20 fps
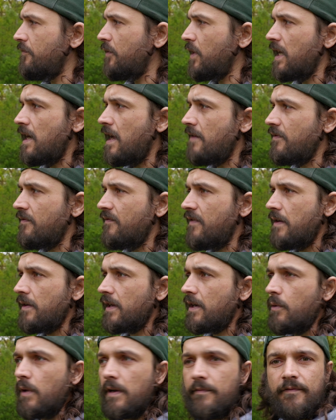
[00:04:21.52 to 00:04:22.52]
see if we can have a
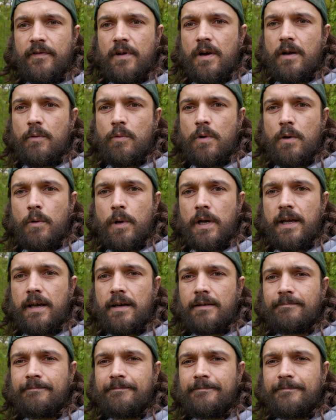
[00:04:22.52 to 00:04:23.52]
very quick fly while we're
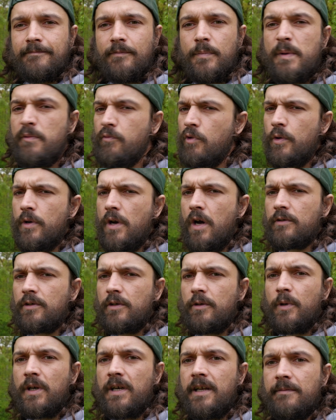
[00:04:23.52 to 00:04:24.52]
here. Be rude not
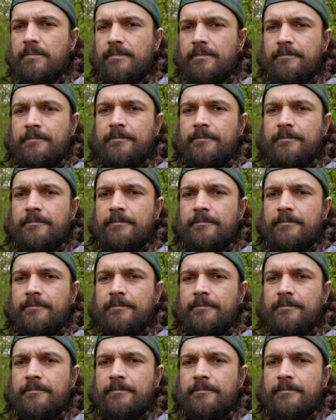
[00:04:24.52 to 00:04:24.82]
to, wouldn't it?